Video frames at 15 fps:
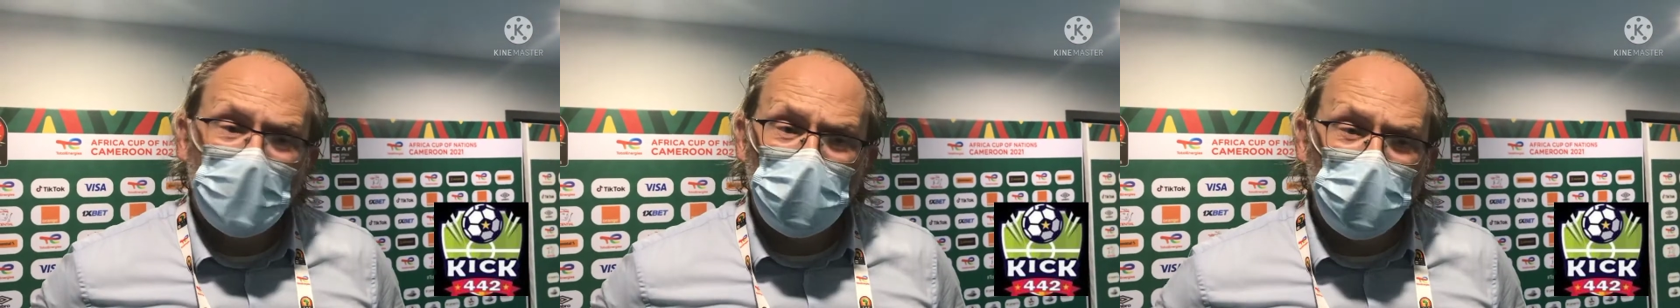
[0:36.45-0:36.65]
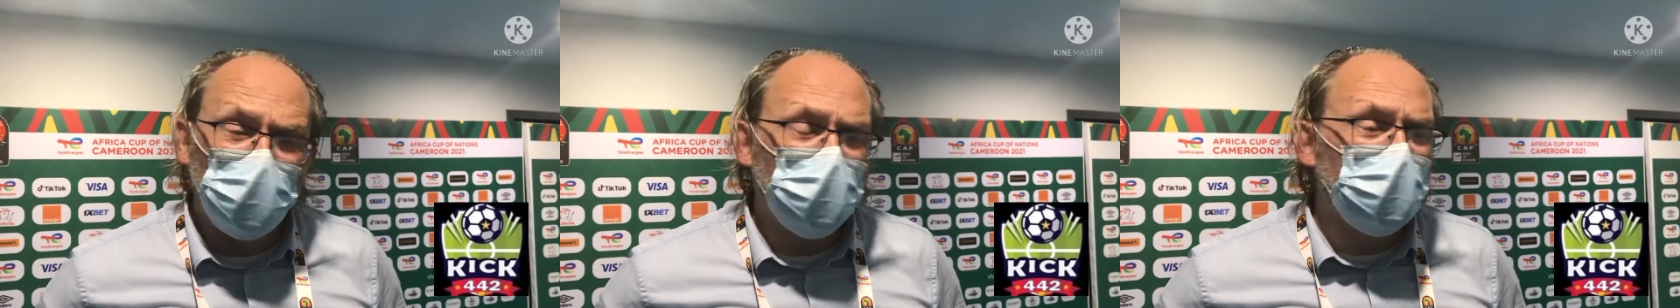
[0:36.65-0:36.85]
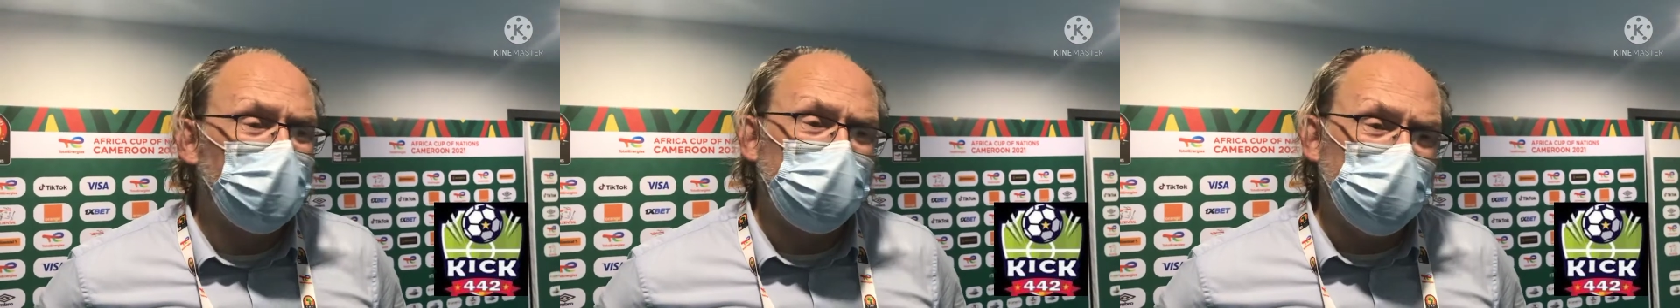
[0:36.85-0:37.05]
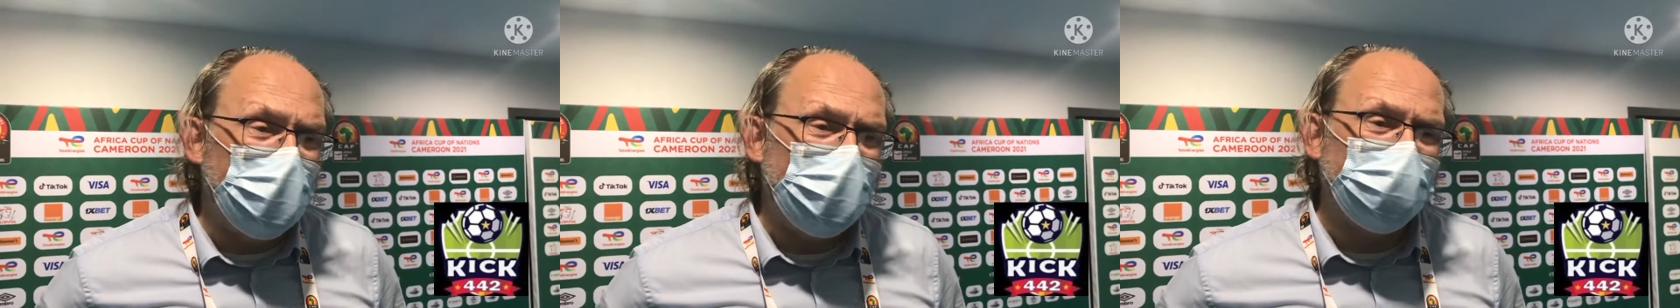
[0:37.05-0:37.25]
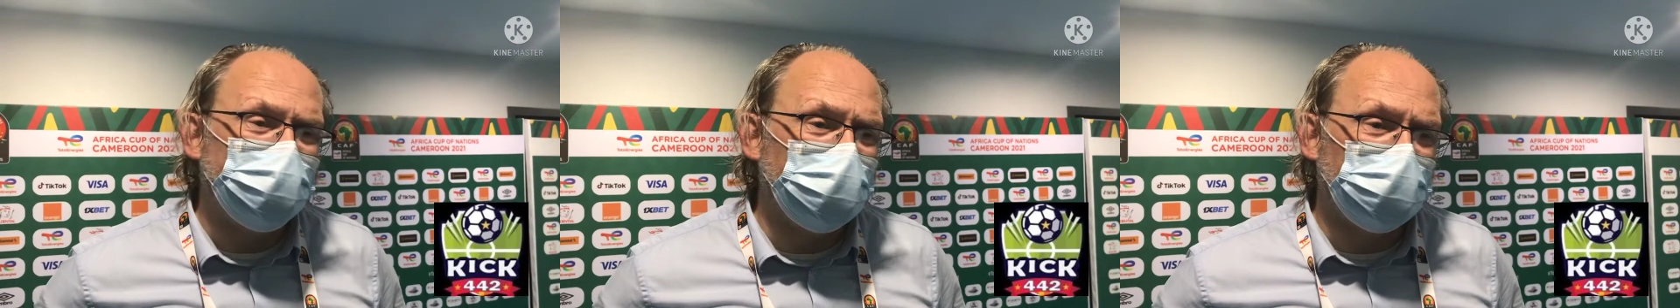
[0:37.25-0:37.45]
You were
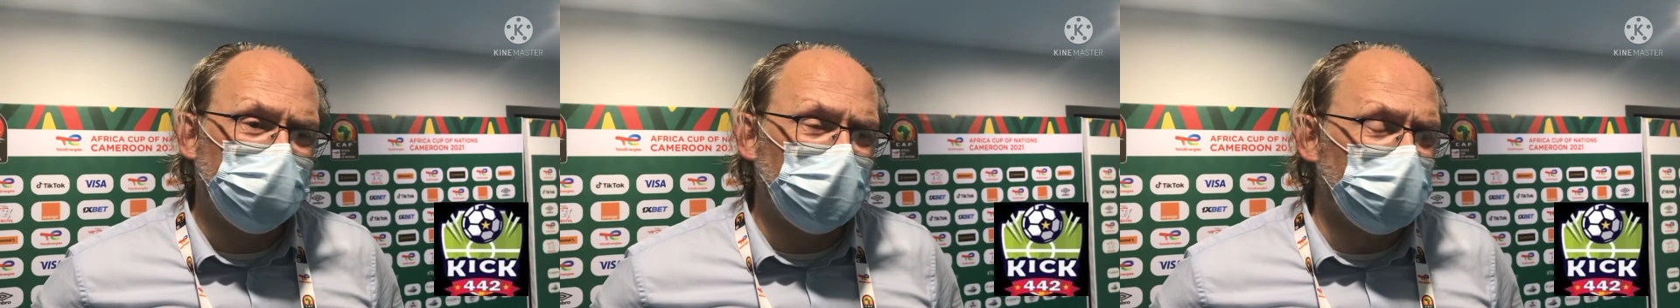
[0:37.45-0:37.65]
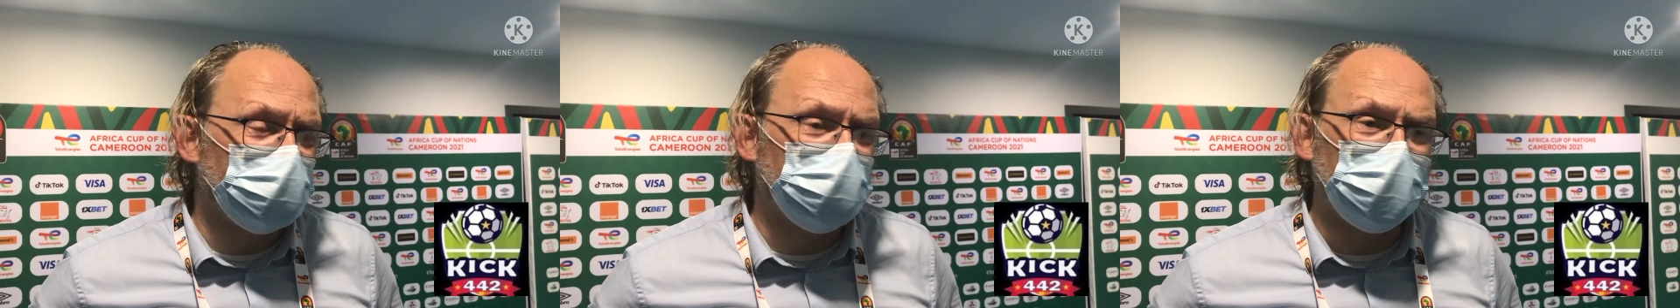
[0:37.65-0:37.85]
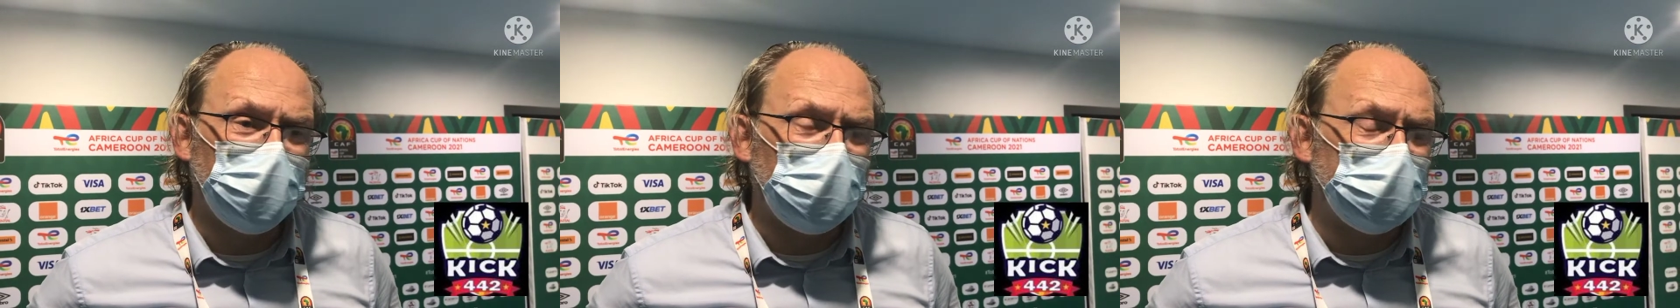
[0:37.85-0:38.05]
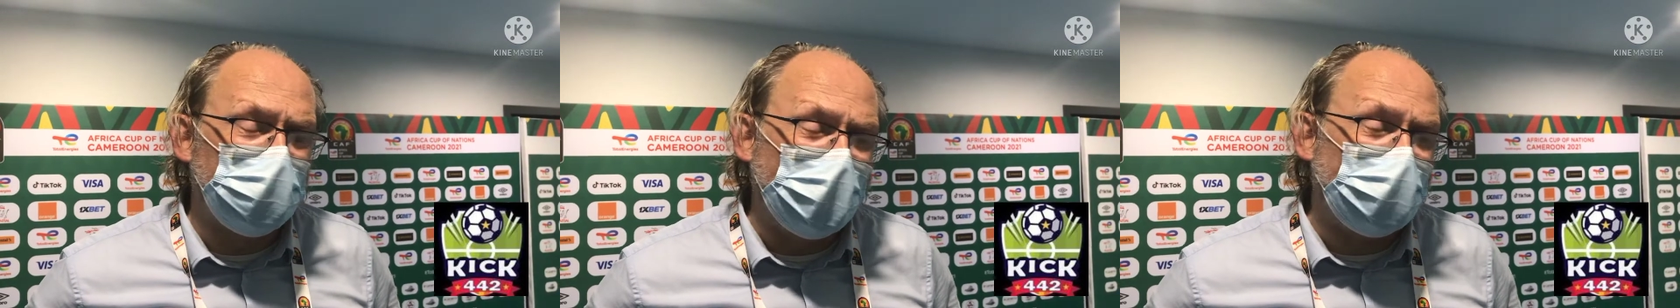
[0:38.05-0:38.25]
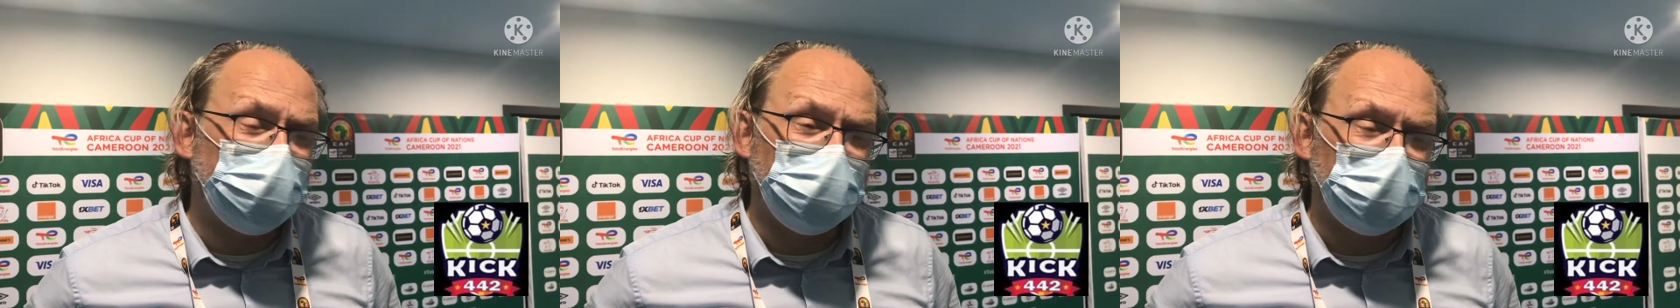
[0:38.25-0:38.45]
amazing for us. You were a
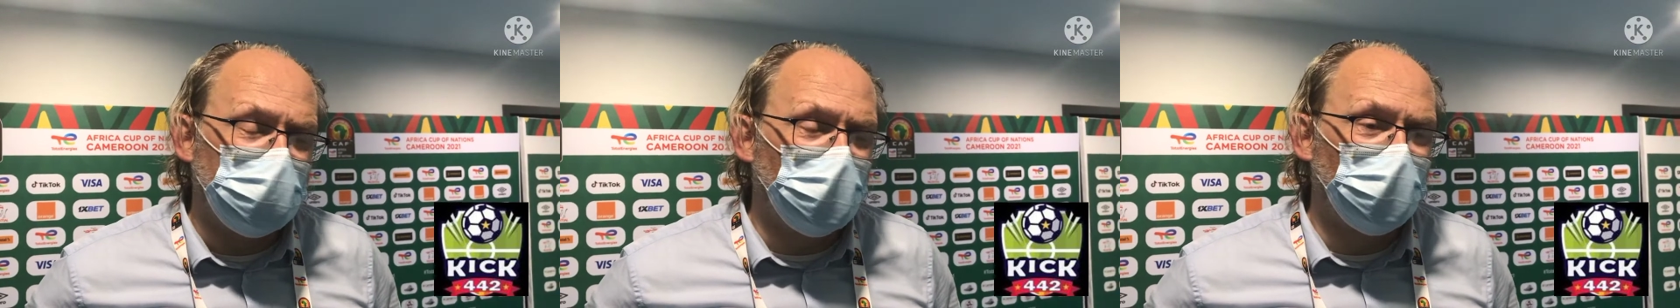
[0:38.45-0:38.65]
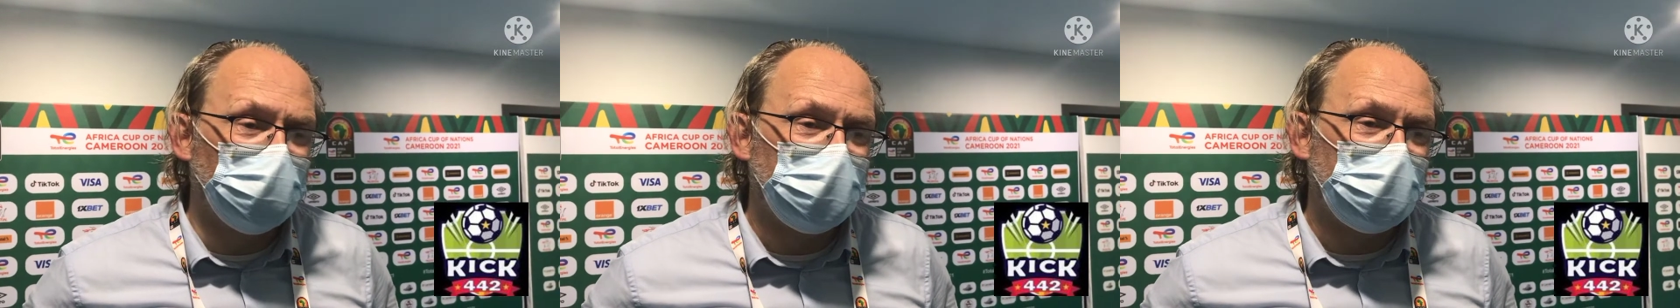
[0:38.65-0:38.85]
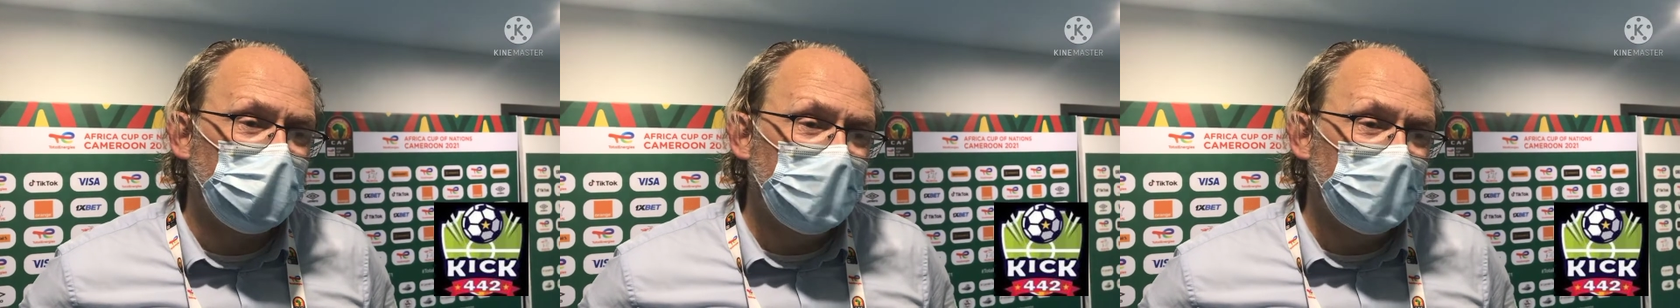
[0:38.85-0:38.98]
great support.